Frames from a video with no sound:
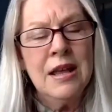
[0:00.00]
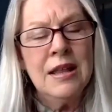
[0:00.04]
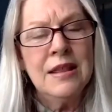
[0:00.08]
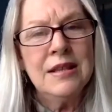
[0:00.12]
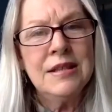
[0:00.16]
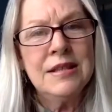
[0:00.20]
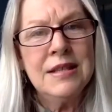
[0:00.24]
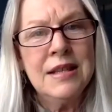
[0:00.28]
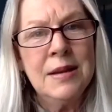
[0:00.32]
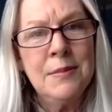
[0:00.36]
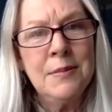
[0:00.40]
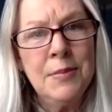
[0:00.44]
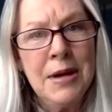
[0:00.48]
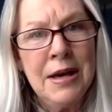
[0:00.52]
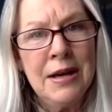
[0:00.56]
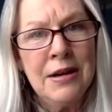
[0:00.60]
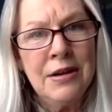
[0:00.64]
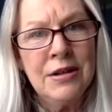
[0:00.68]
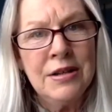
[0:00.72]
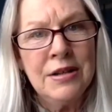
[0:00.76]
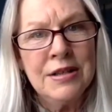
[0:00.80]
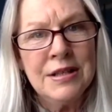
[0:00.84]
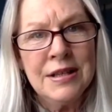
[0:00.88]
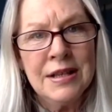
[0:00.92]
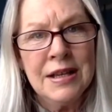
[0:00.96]
the same
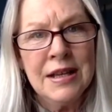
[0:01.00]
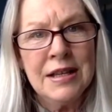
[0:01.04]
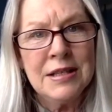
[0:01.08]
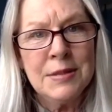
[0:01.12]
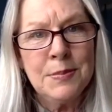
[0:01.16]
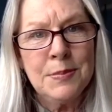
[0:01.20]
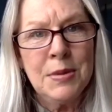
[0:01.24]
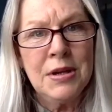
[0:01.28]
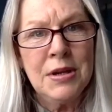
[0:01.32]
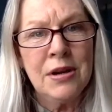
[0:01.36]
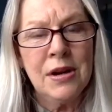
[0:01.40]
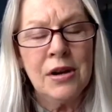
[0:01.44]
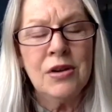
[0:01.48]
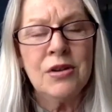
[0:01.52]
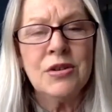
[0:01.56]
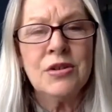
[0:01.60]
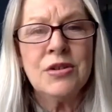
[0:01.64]
pattern as it gets bigger.